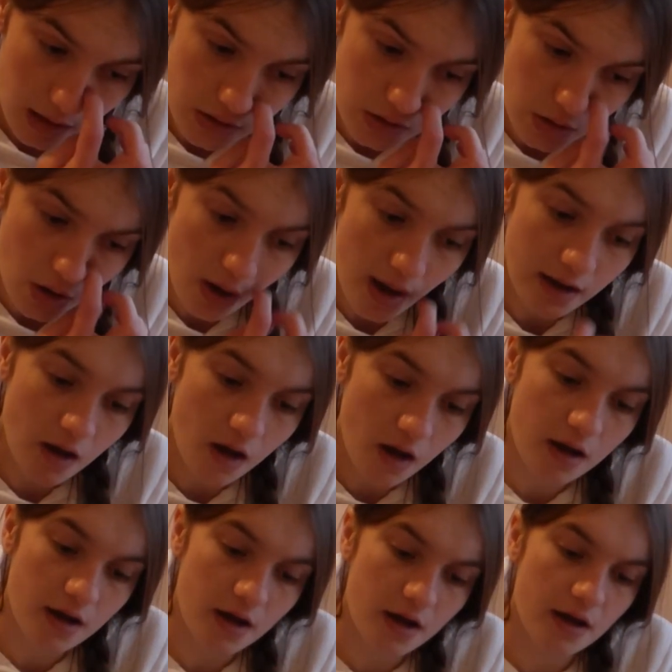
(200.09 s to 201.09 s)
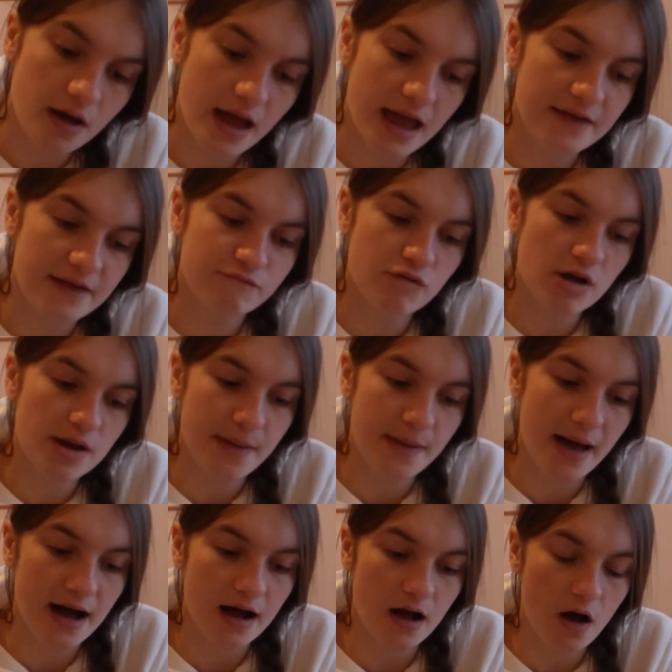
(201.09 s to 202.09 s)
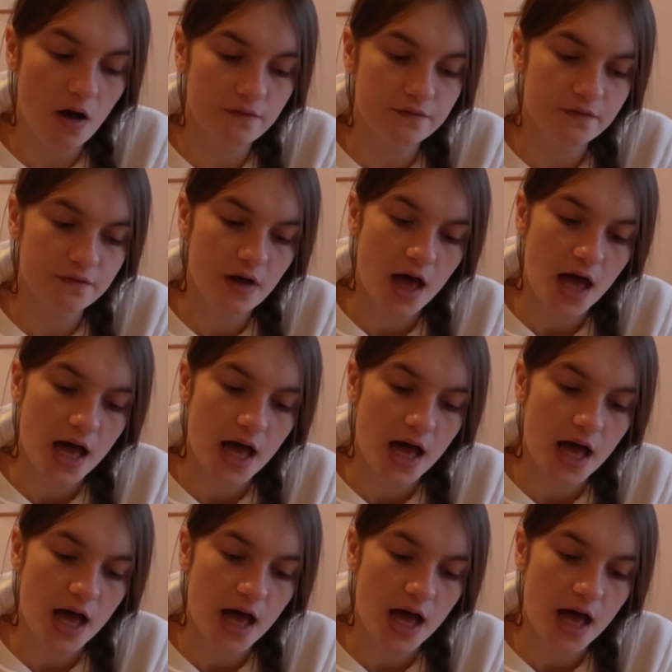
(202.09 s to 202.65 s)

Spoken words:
So I got her a 3-pack of